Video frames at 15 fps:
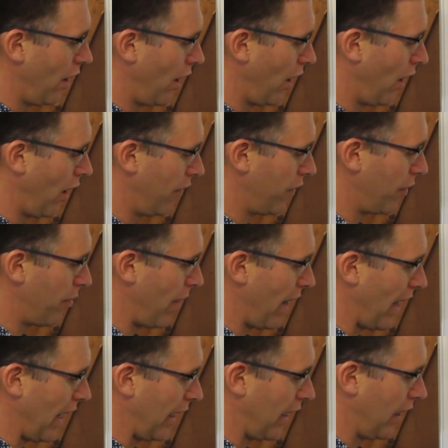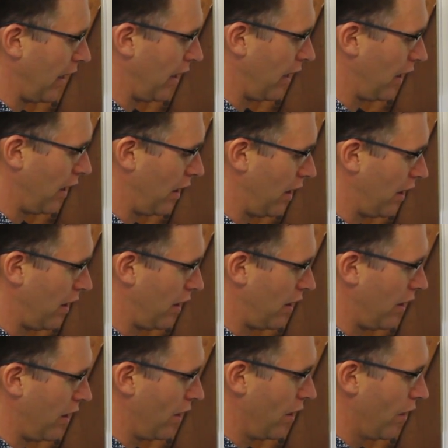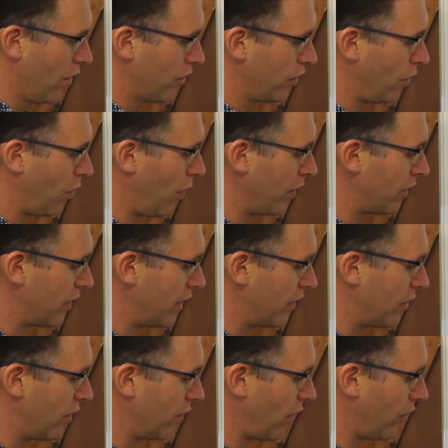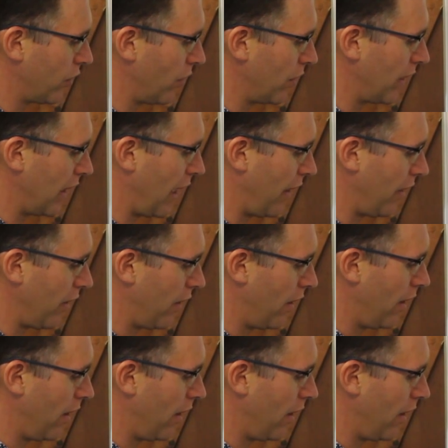of your back. So once these nerves all join together